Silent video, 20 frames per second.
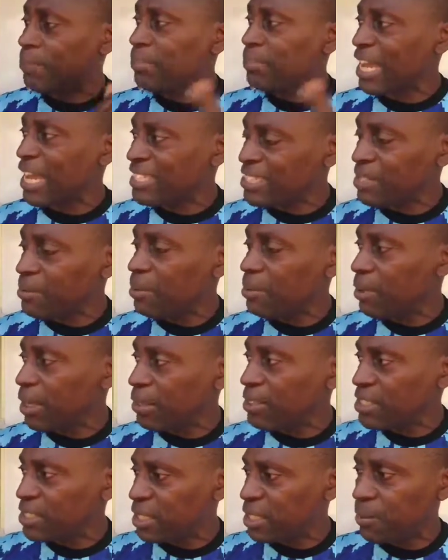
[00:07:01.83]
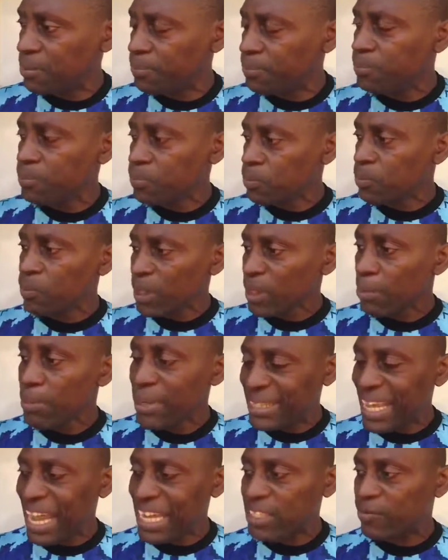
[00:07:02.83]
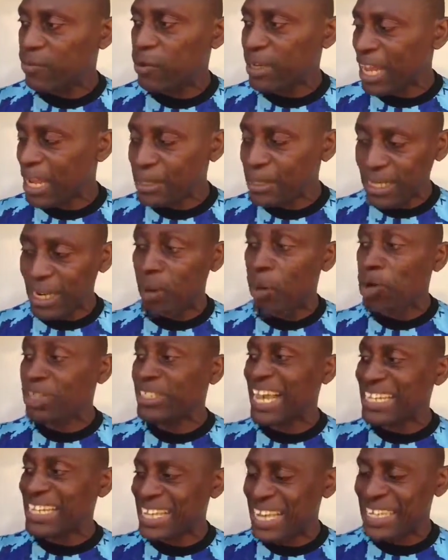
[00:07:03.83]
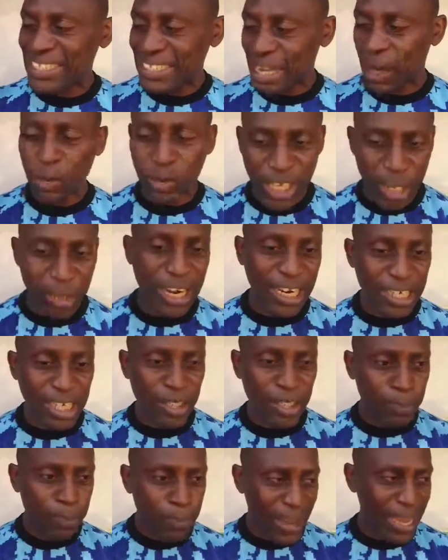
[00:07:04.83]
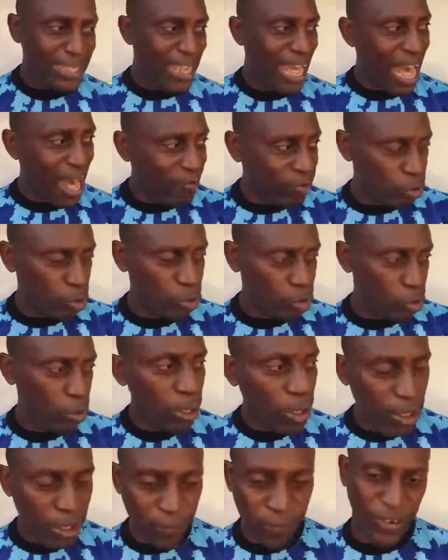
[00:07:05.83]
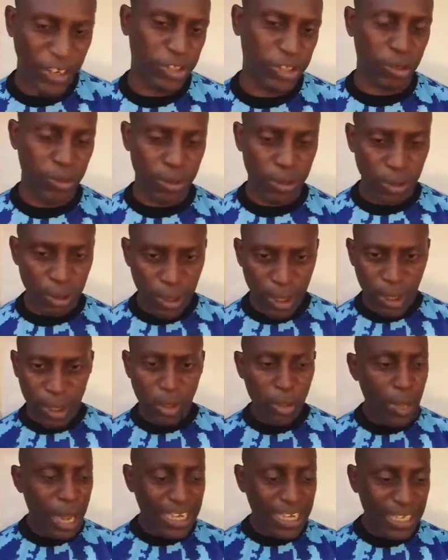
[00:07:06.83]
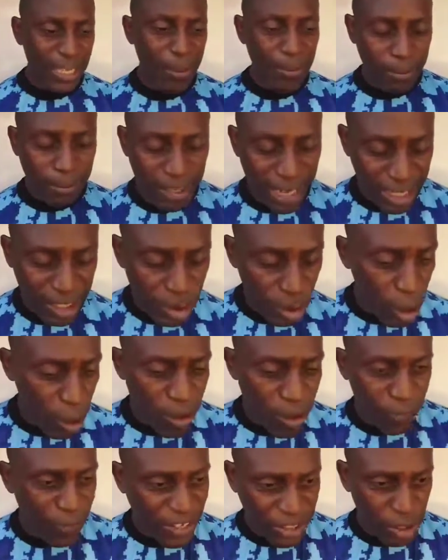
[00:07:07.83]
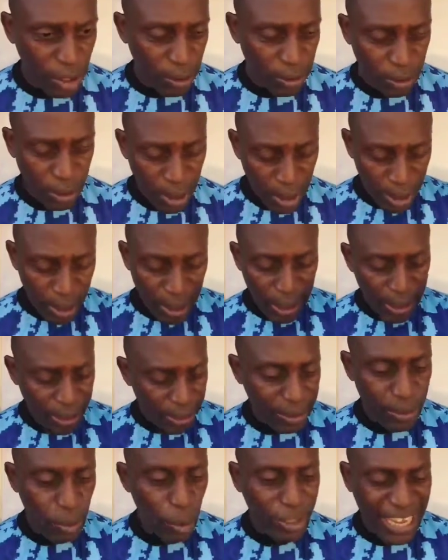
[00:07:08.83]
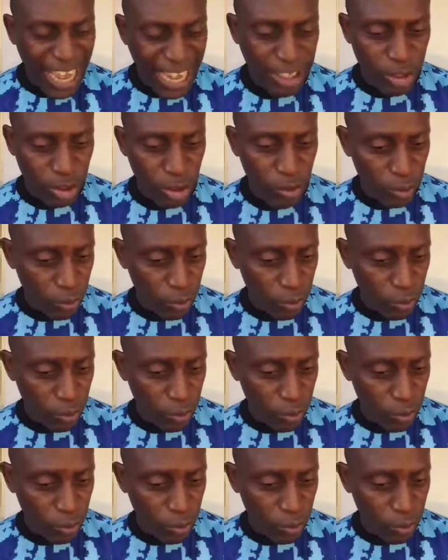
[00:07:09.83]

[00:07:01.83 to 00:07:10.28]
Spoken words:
30 meters from that thing, once I sight it, I will tell you that this bird have so infection. So I say there is no infection. What I